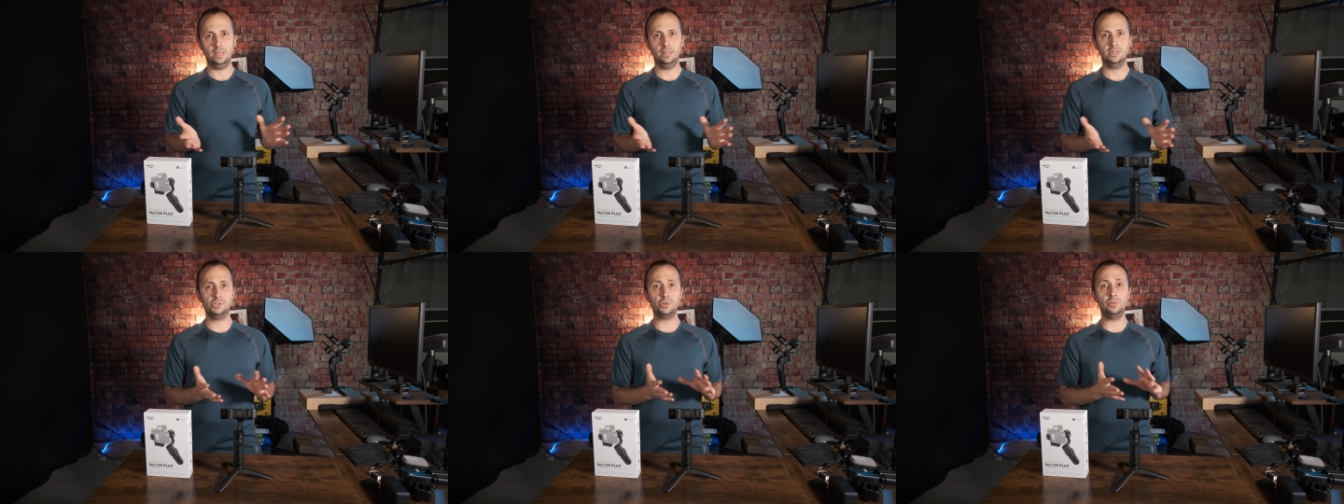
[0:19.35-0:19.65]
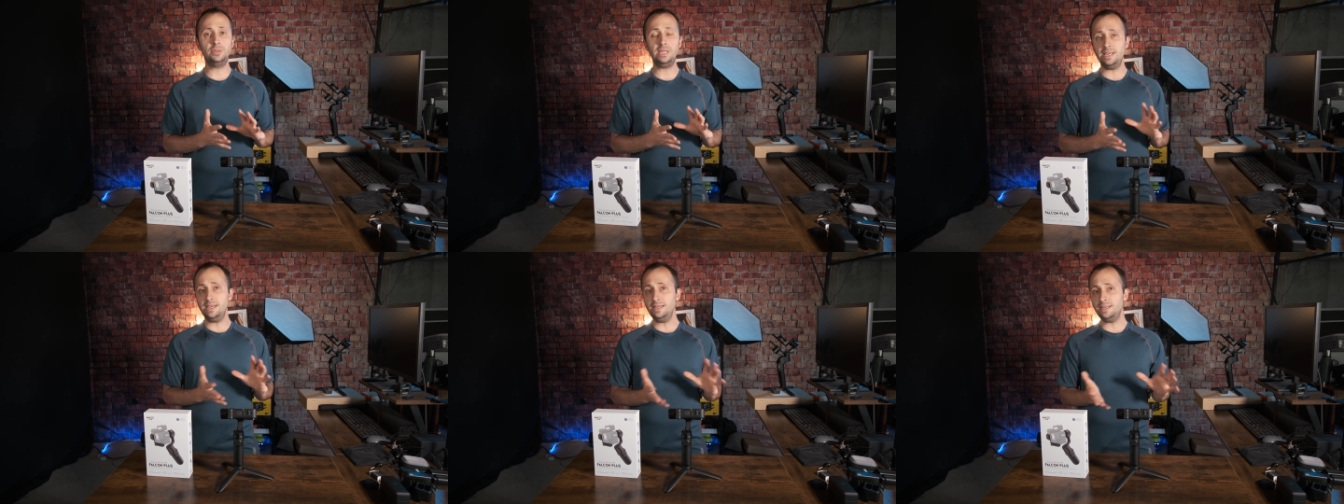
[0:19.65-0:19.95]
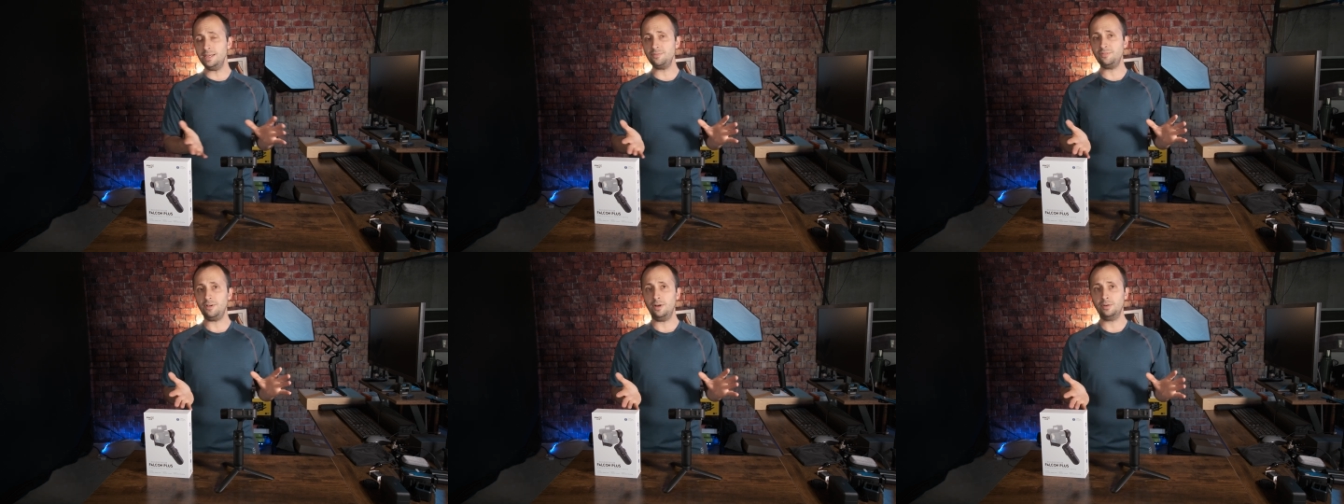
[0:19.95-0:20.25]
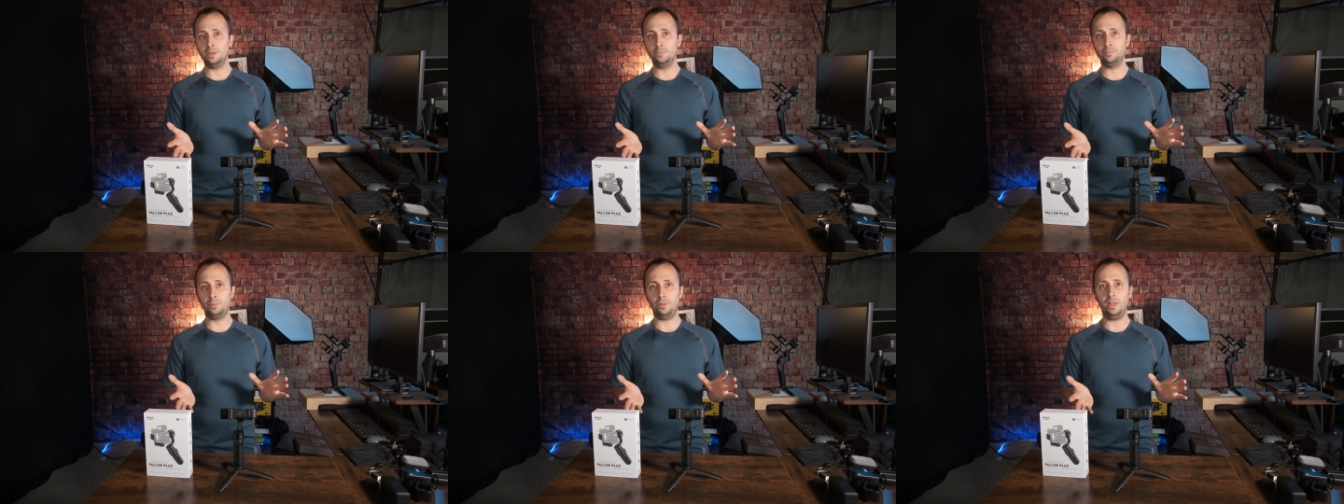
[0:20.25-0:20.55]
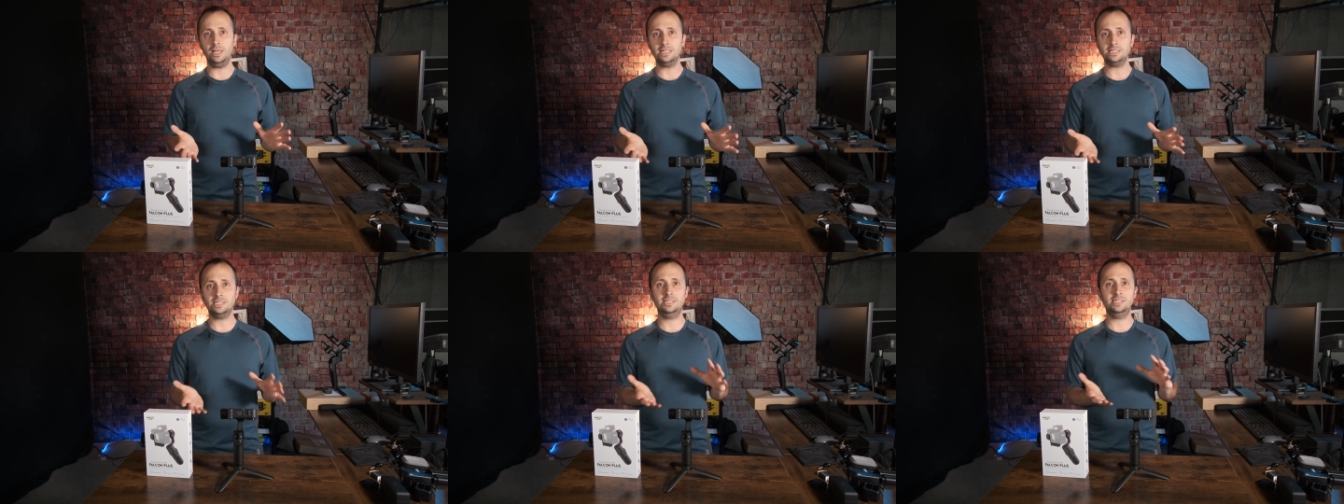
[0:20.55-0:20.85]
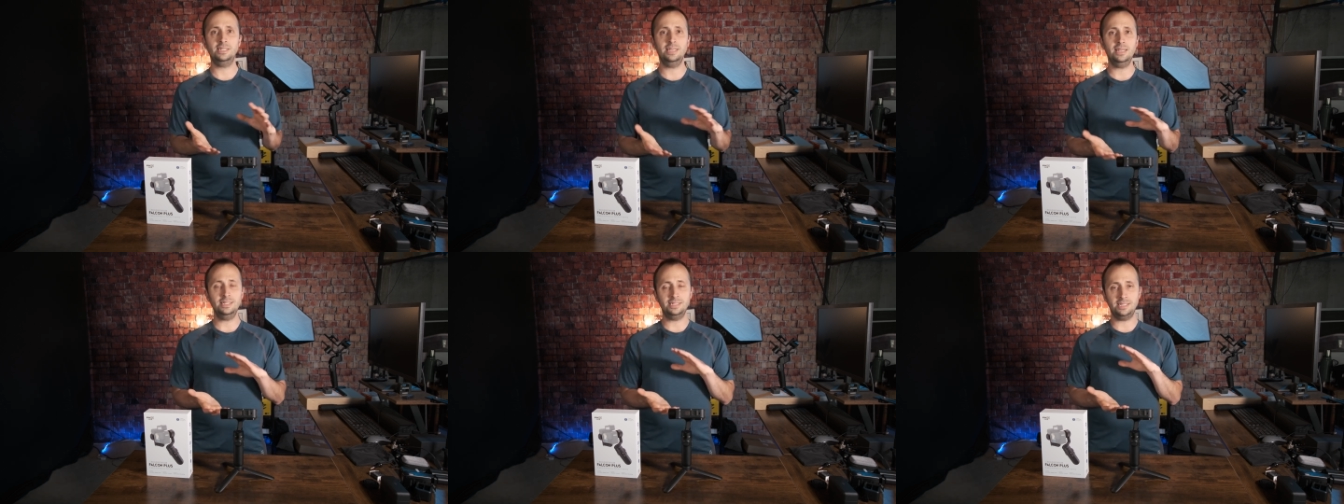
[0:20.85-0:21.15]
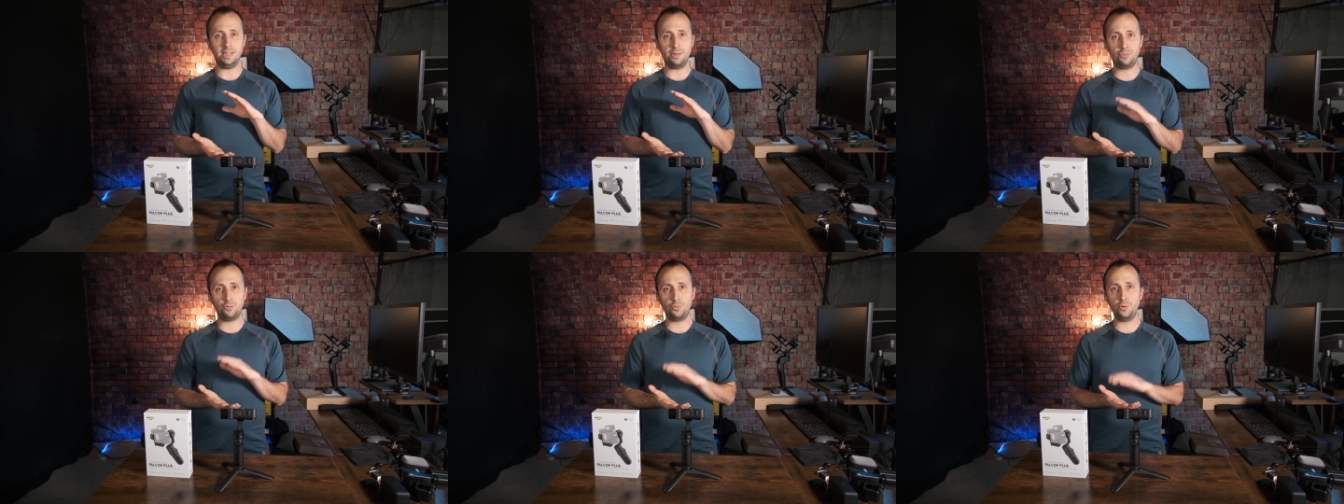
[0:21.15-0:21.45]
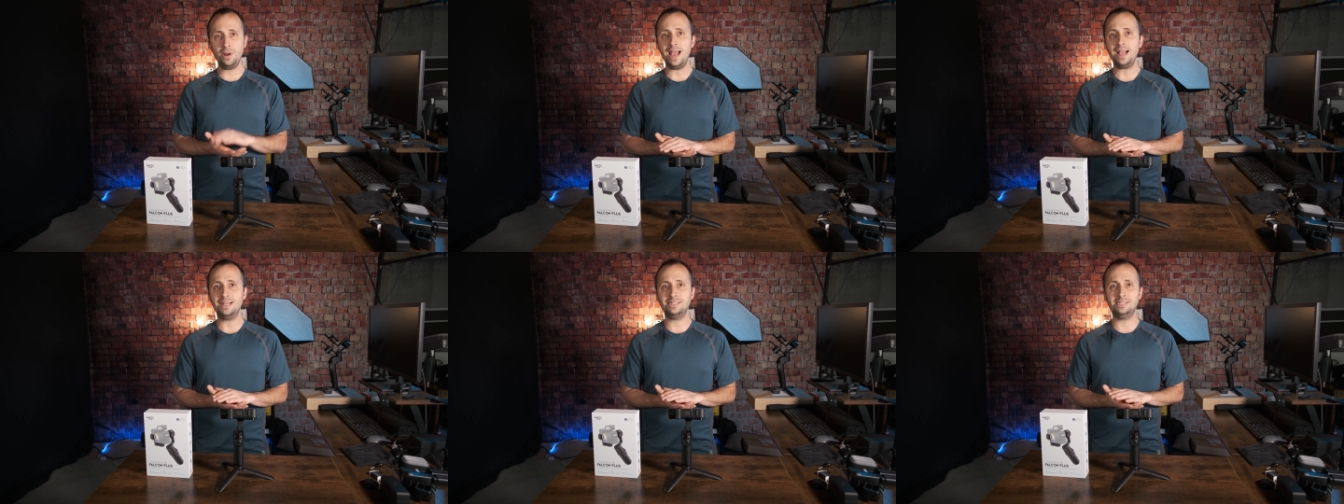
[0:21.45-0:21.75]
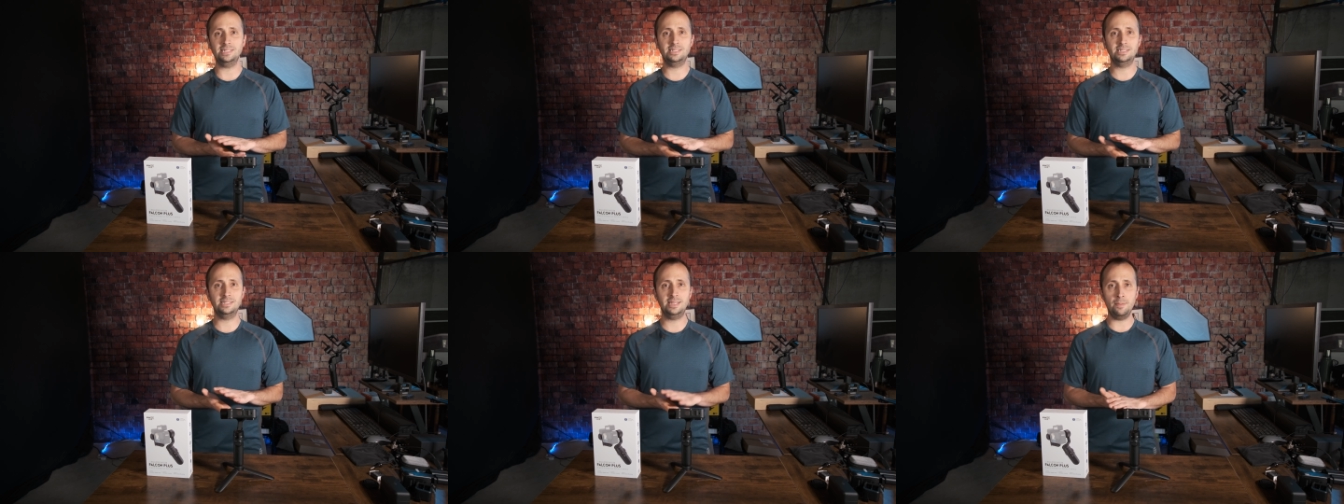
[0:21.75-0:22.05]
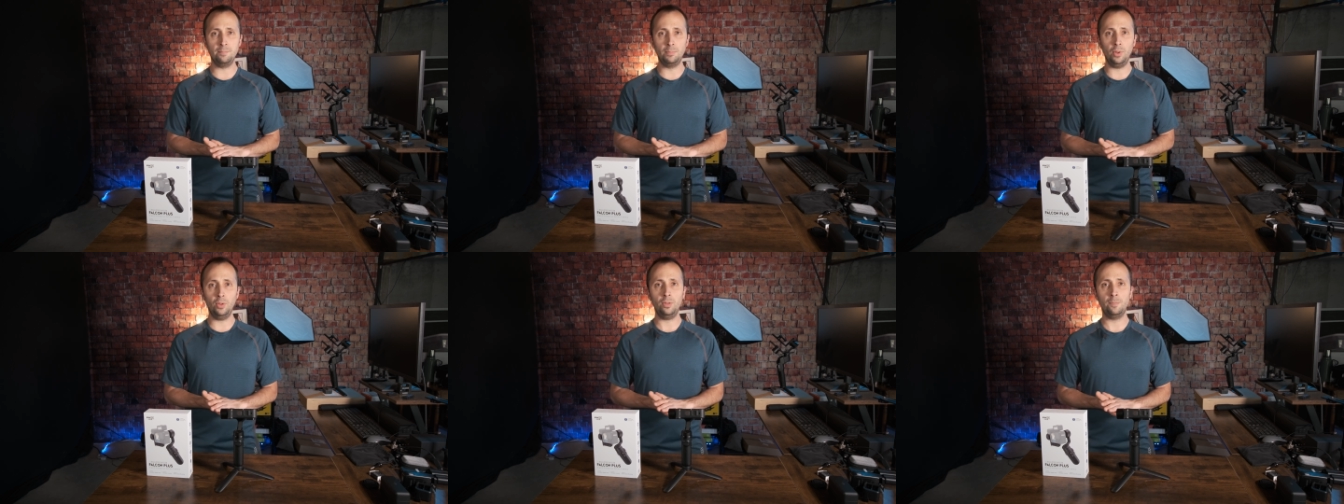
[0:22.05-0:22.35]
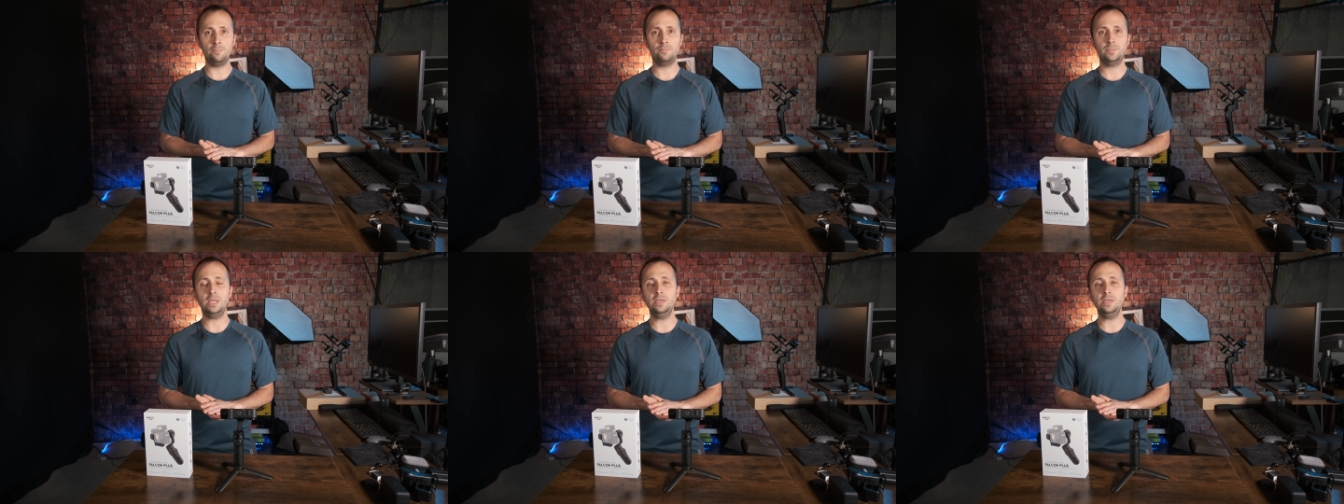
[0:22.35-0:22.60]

So the INKEE Falcon Plus is a 3-axis gimbal